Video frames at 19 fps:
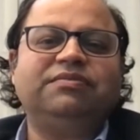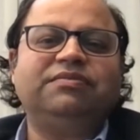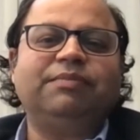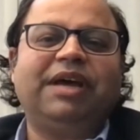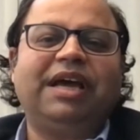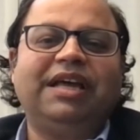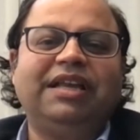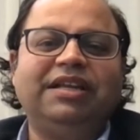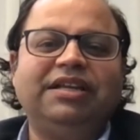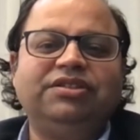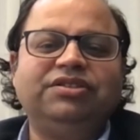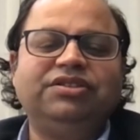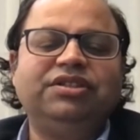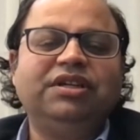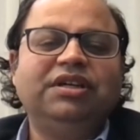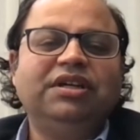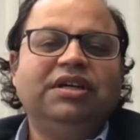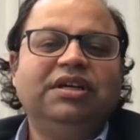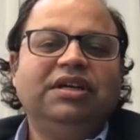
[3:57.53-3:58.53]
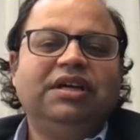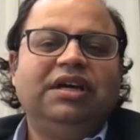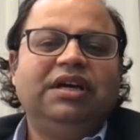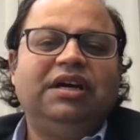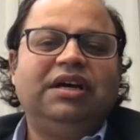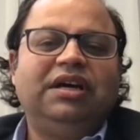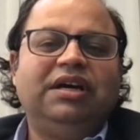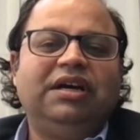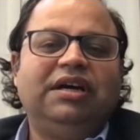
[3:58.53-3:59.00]
manage
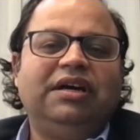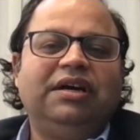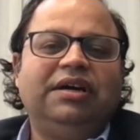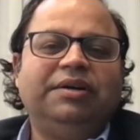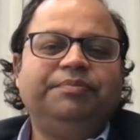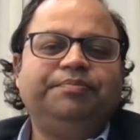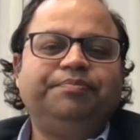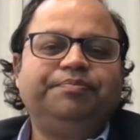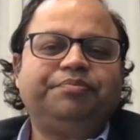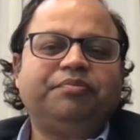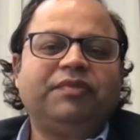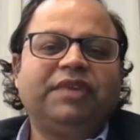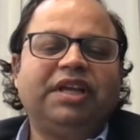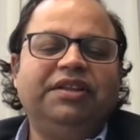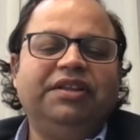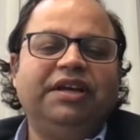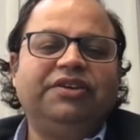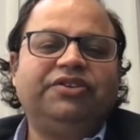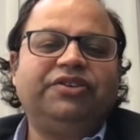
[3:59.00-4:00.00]
uh, their